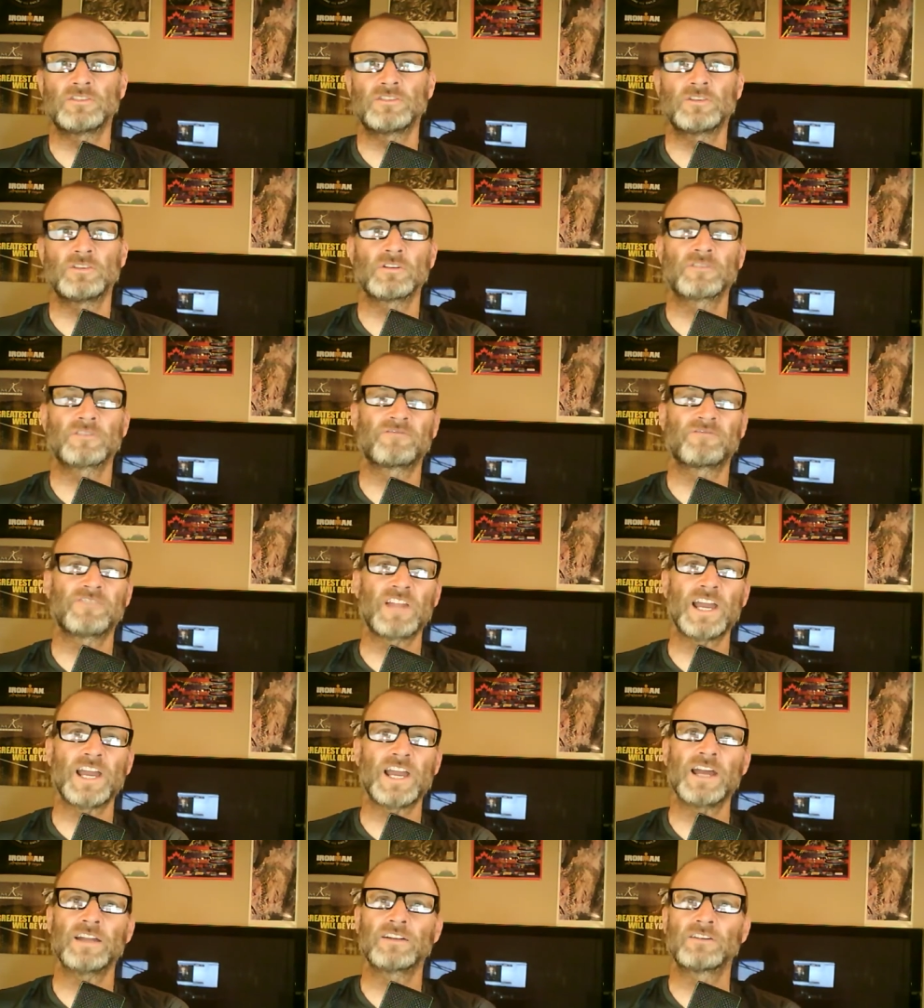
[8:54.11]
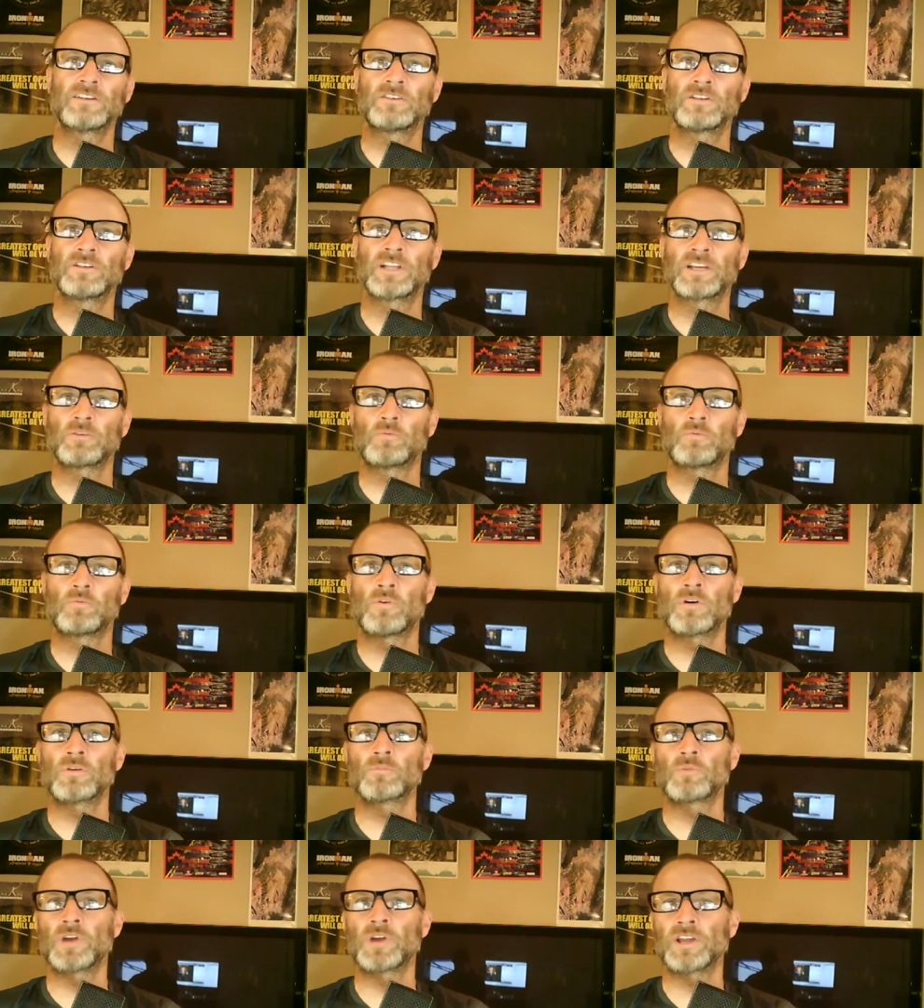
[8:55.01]
Do you look flat? Do you like
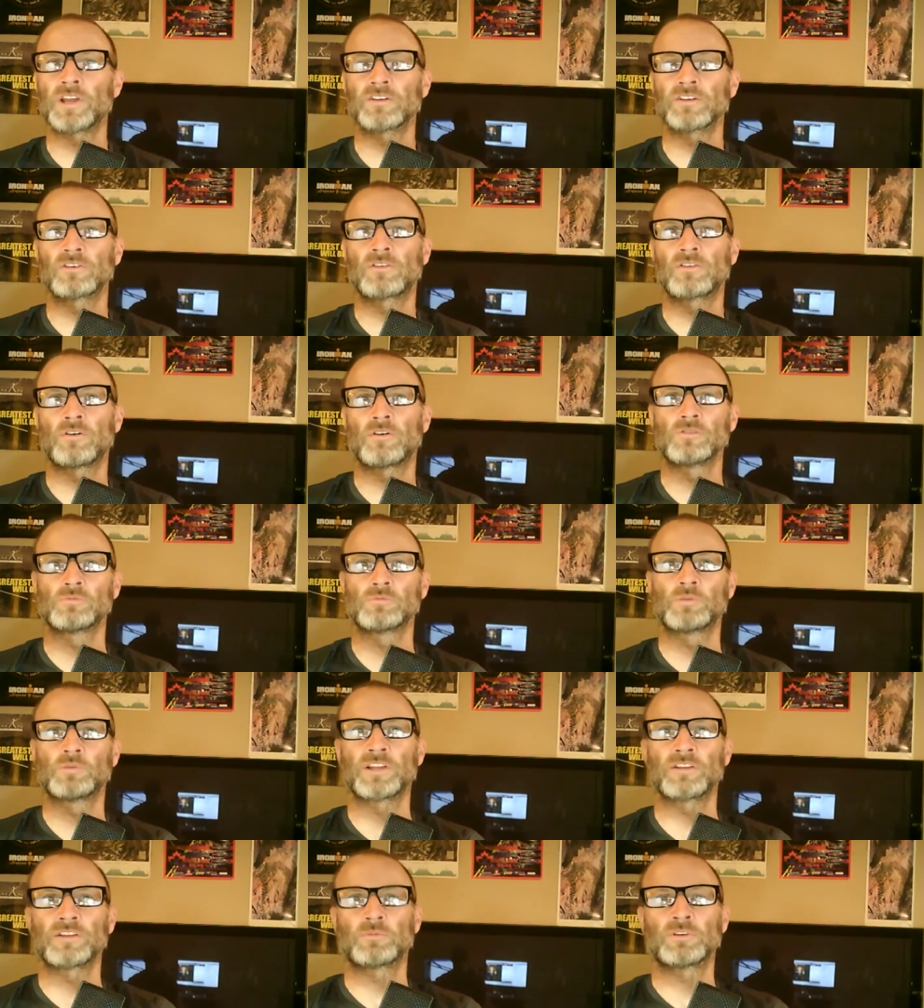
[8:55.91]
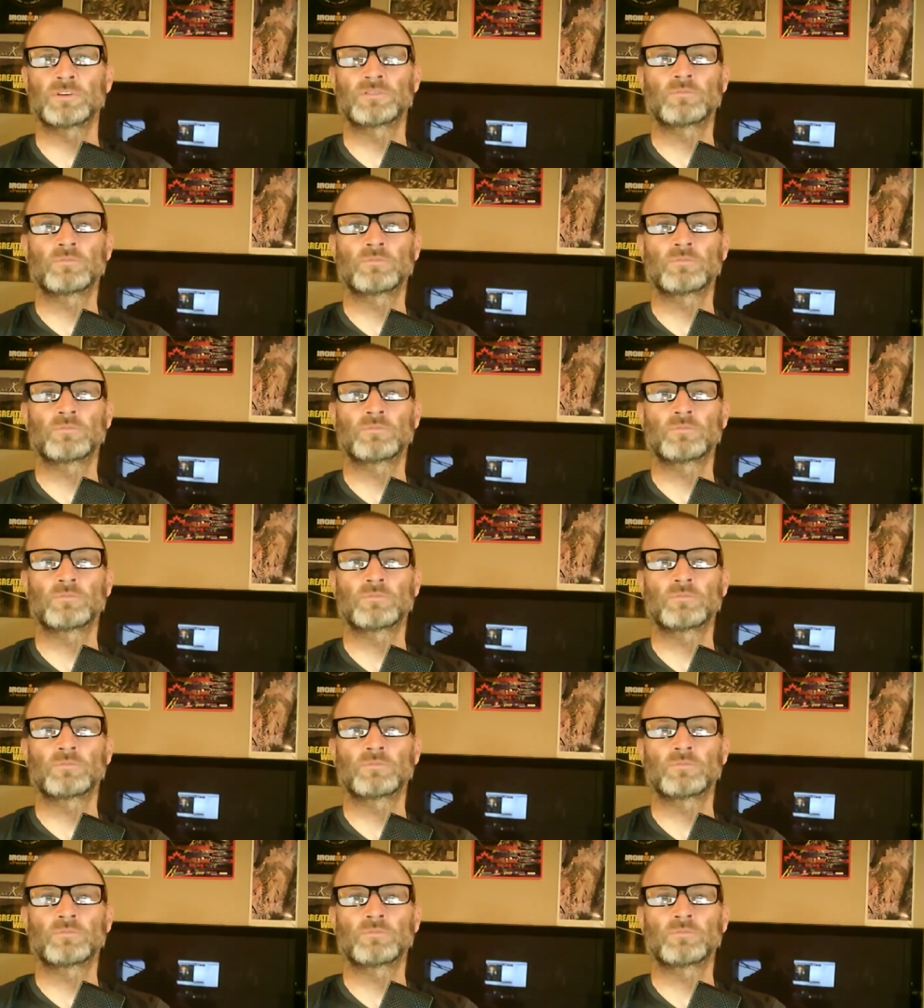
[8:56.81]
warm weather, cold weather?